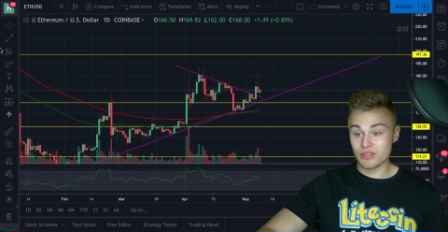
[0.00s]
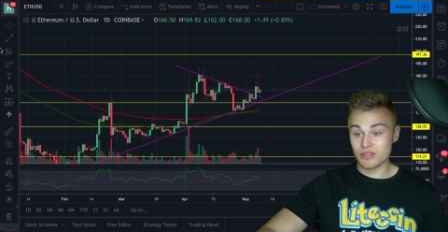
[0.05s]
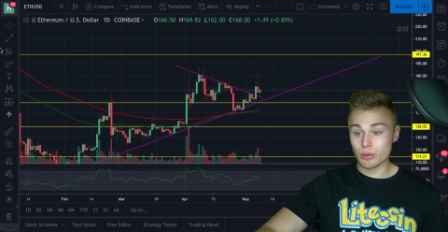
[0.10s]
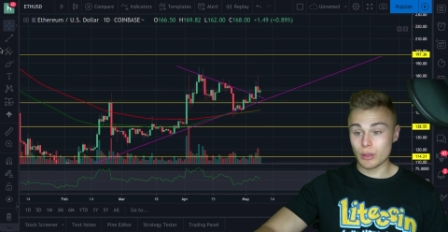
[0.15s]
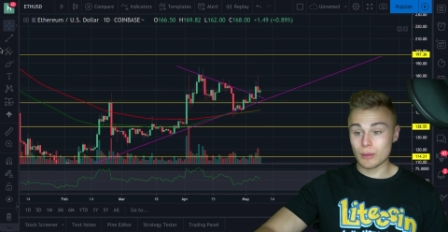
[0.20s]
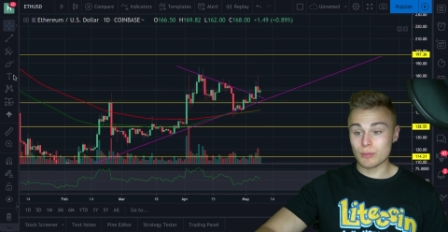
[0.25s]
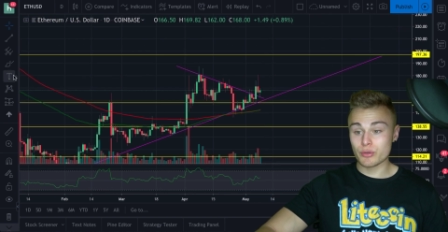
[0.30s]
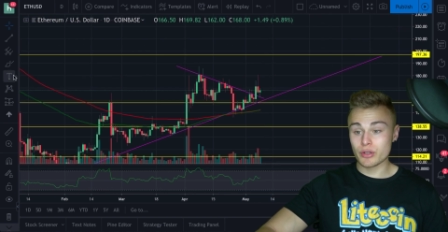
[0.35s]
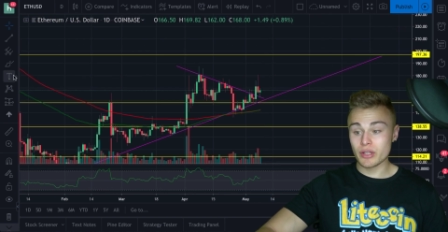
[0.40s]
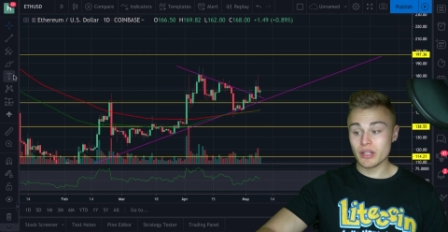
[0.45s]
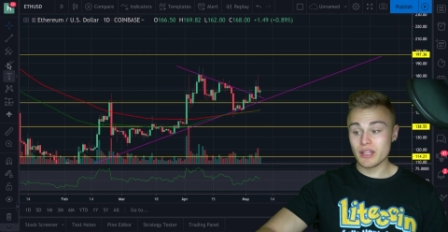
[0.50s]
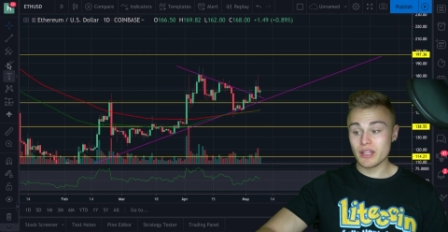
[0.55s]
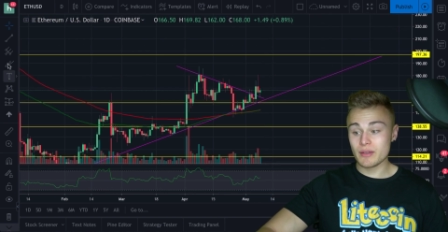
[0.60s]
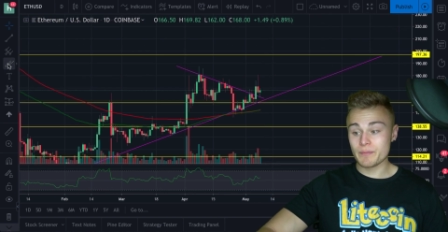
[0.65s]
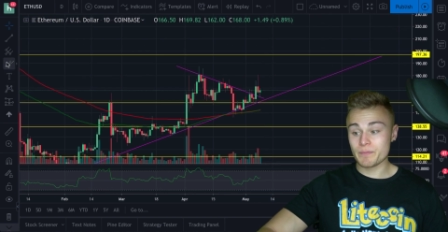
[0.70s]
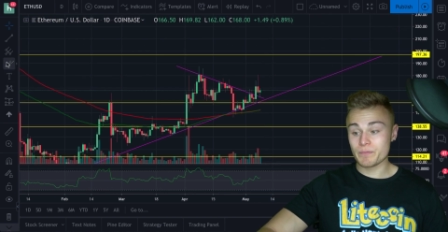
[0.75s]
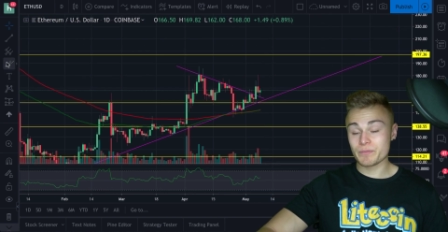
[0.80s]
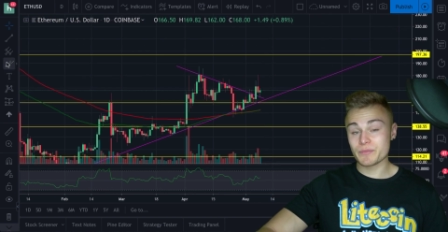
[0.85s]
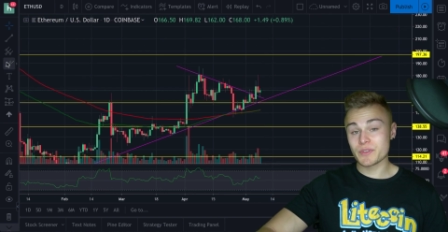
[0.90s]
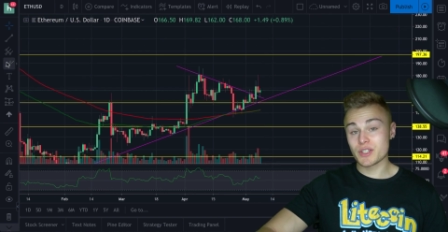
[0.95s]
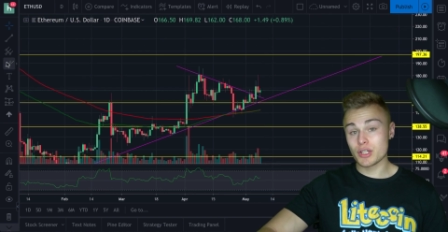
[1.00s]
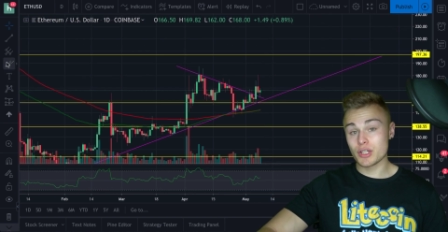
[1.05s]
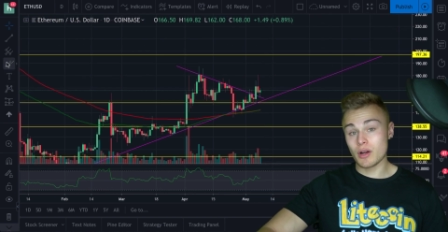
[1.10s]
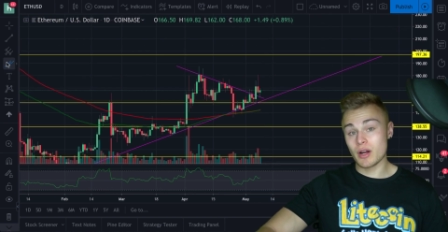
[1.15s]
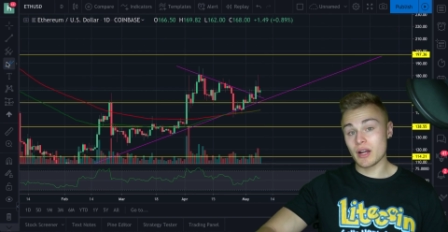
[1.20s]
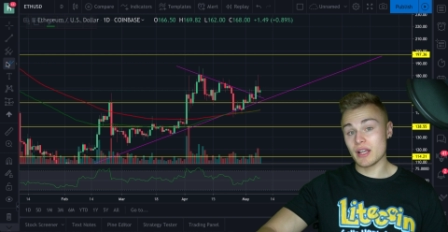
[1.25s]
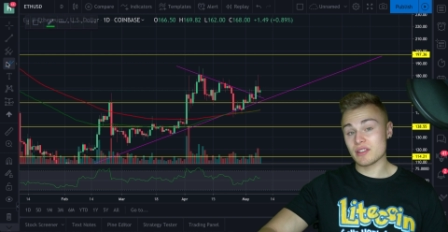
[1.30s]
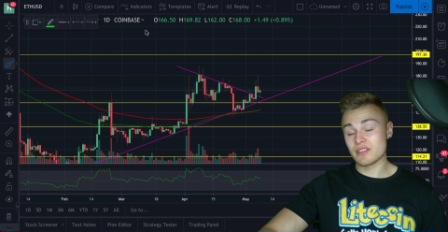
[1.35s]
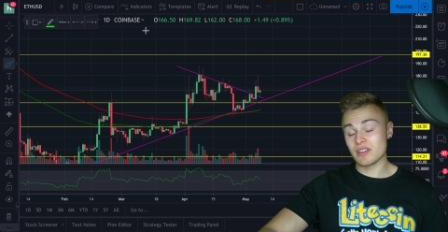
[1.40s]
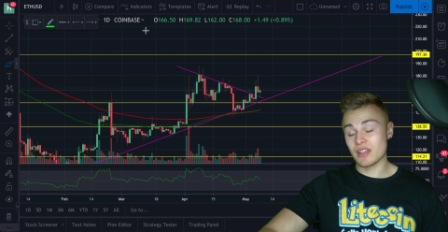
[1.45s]
So I'm really
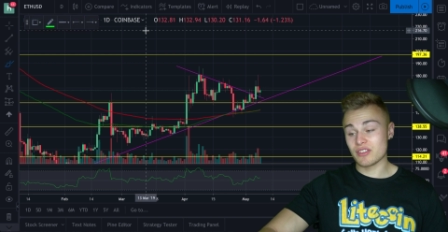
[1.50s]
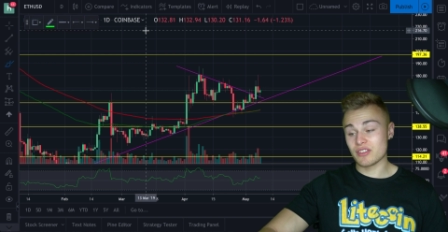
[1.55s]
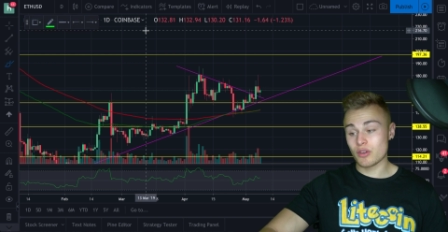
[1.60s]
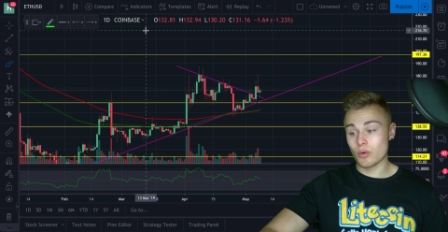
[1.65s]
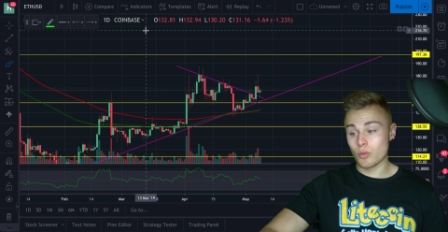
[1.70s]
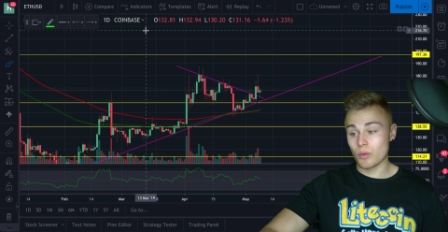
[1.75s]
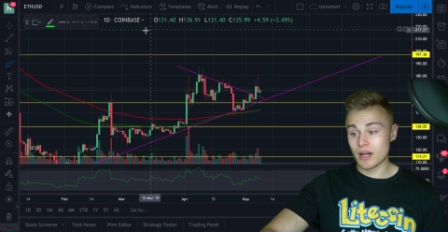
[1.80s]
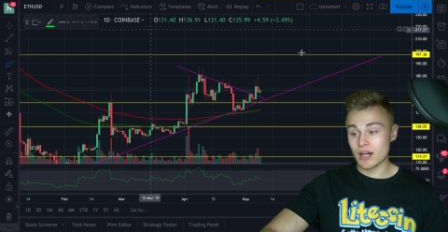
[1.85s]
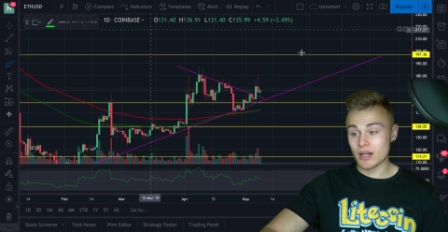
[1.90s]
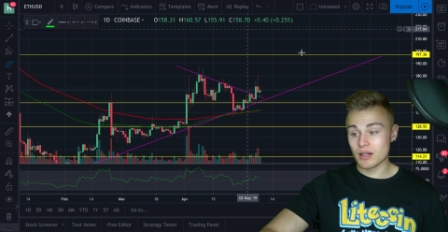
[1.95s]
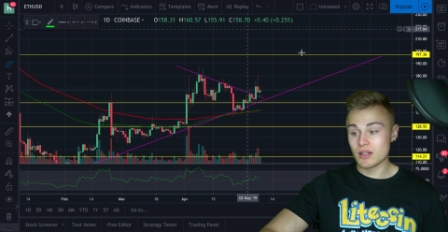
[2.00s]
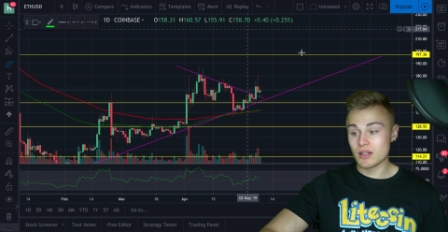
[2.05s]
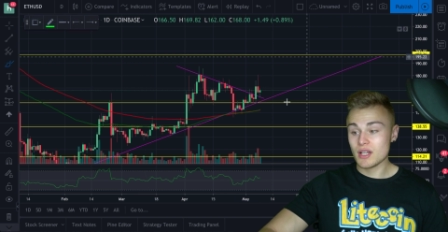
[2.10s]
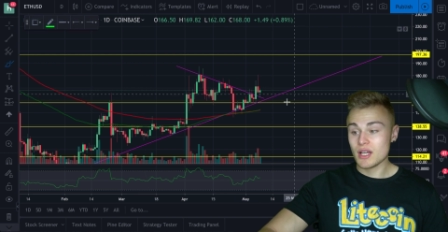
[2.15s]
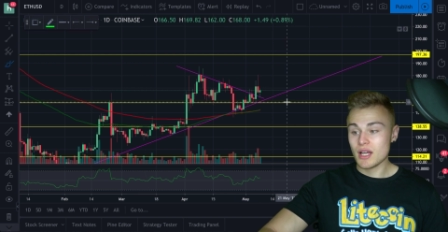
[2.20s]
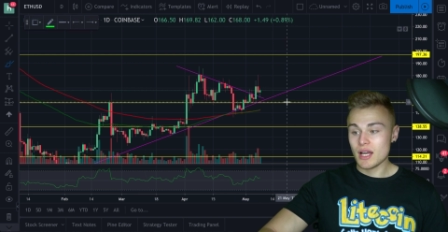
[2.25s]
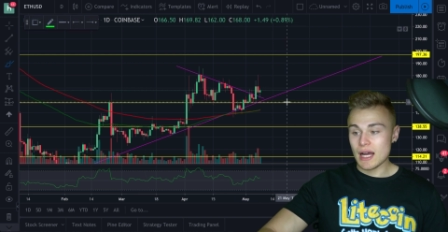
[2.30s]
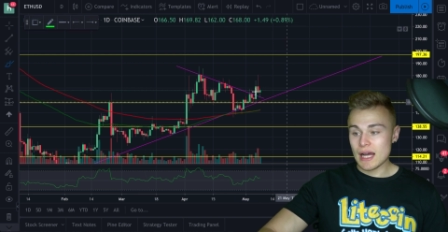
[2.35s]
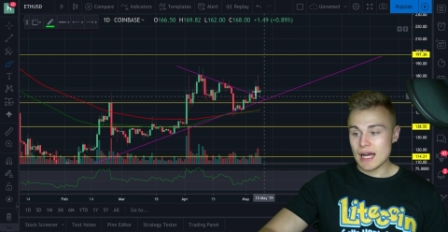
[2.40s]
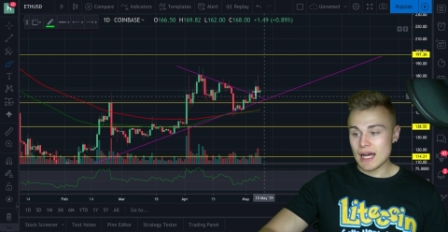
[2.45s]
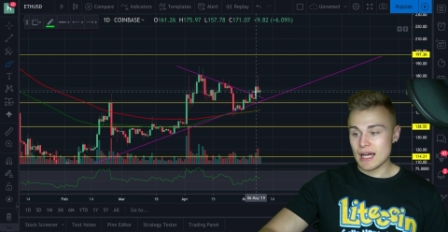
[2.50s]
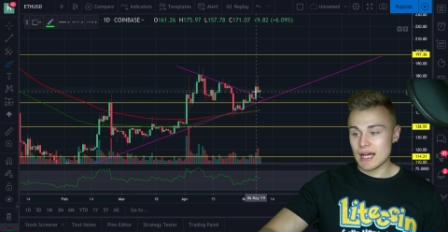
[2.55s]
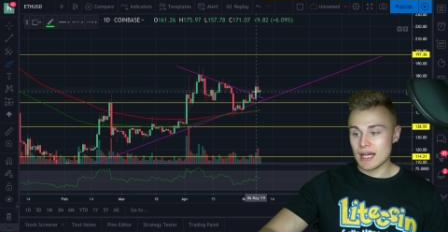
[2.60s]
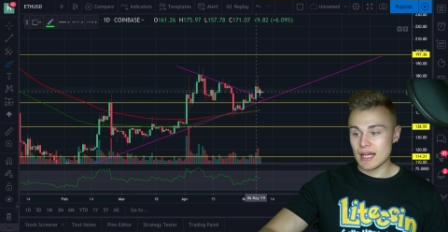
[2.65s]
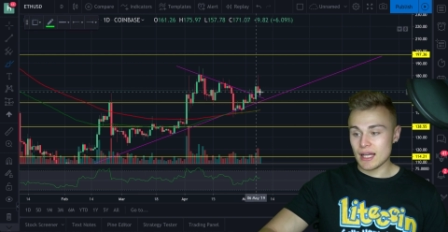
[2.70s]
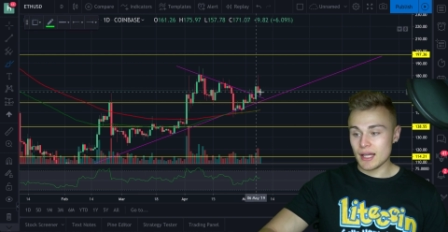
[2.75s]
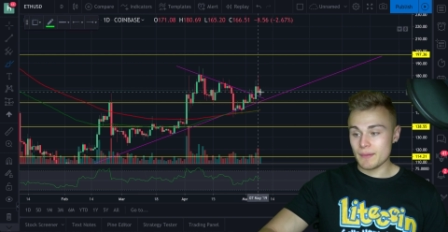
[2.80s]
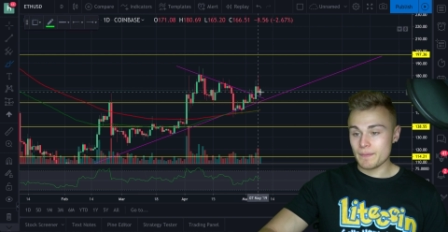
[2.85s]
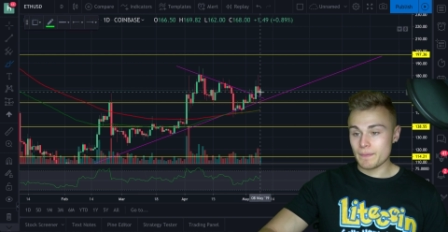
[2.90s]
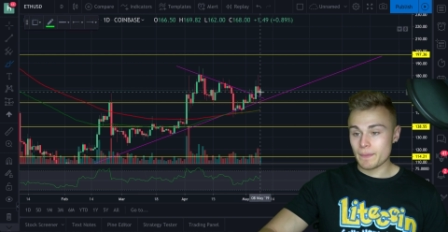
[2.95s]
curious as to where
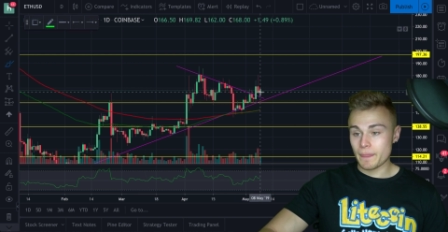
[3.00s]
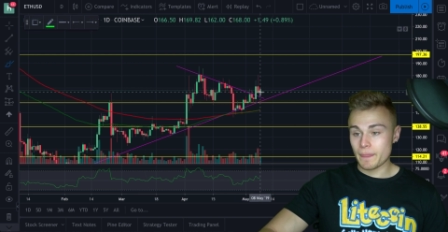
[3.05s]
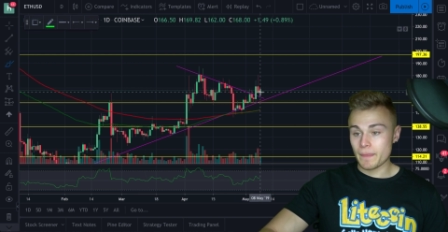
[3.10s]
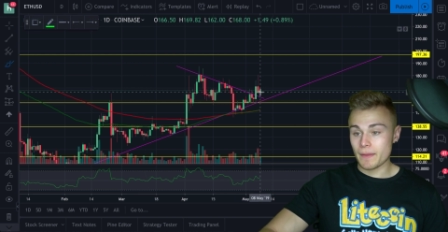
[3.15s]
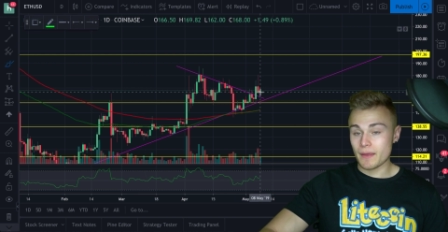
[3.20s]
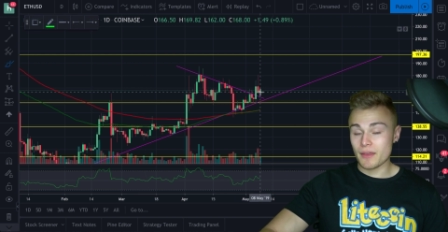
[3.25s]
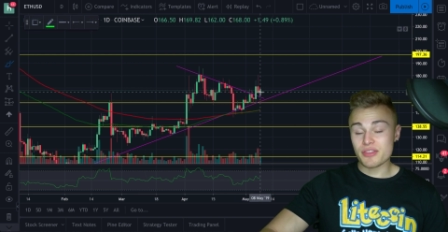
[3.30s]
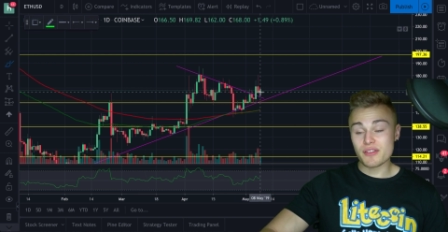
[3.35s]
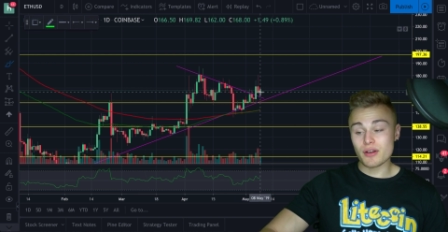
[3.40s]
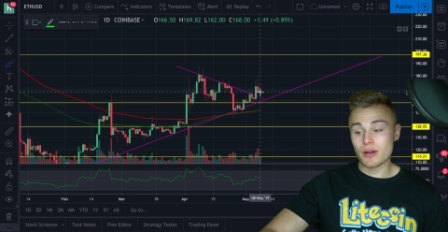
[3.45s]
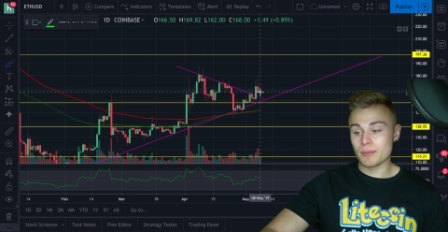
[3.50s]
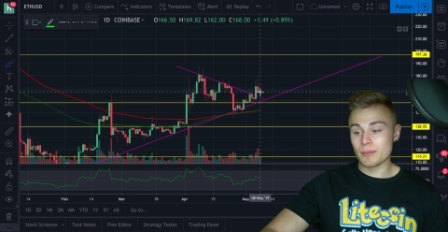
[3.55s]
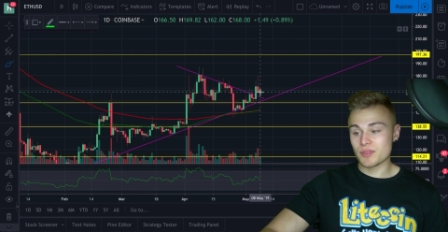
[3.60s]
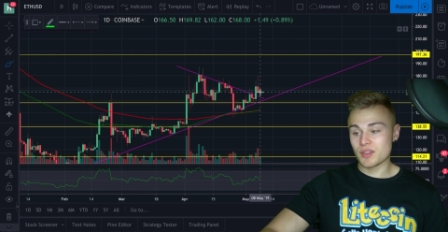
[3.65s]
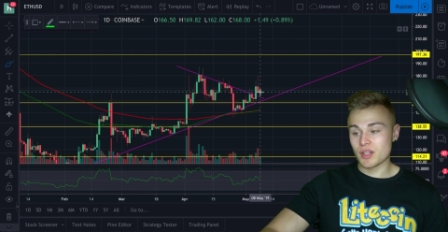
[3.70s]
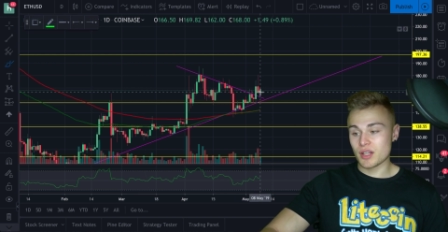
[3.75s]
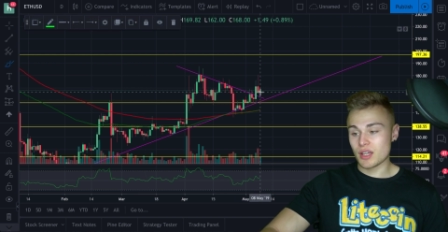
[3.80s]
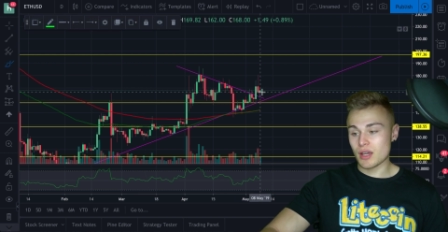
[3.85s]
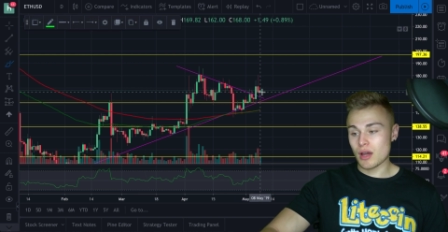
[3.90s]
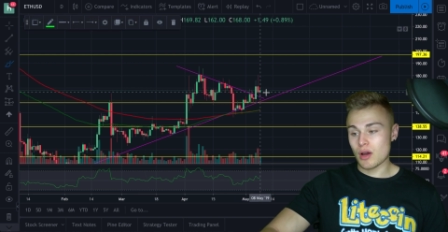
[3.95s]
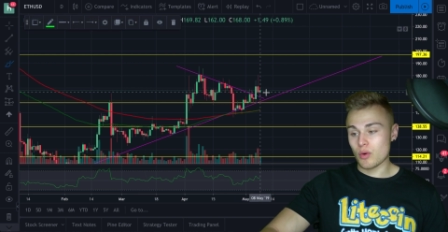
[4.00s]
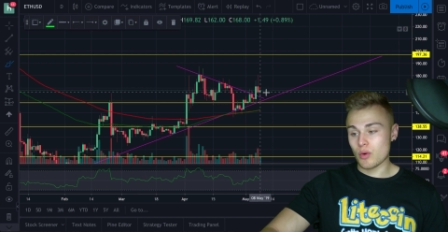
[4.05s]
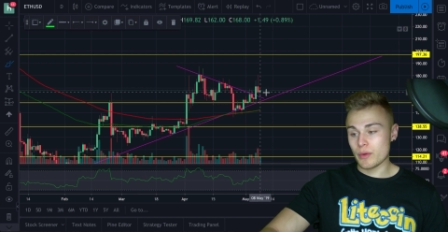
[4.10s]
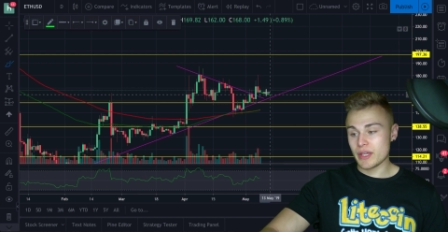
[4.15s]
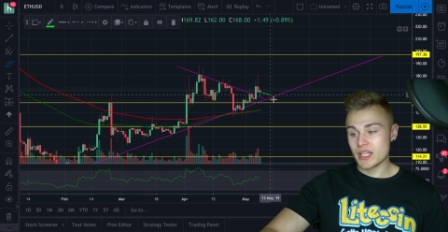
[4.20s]
uh, Ethereum's going to go.